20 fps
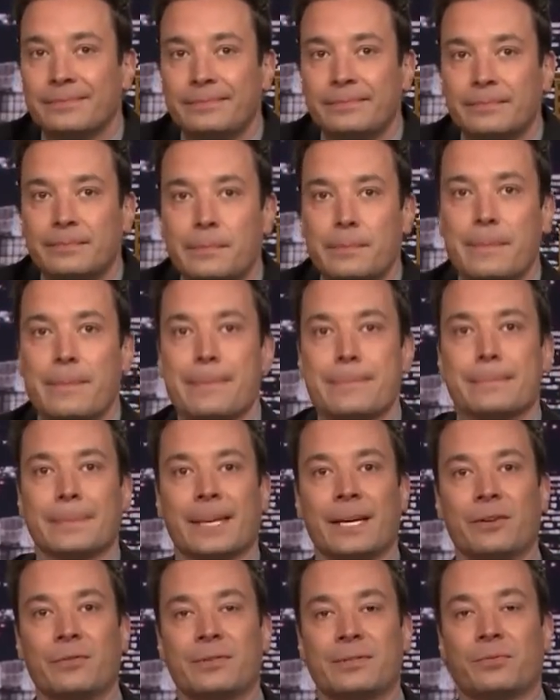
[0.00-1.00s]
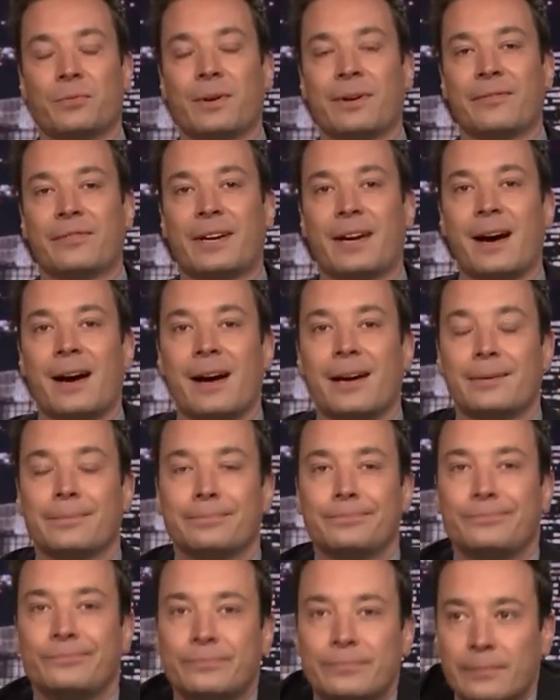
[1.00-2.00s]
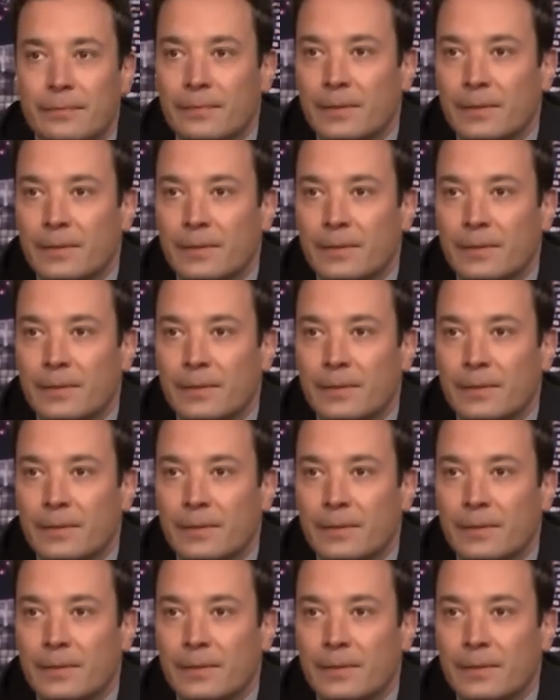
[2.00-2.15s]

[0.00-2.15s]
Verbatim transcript: Late night talk show host Jimmy Fallon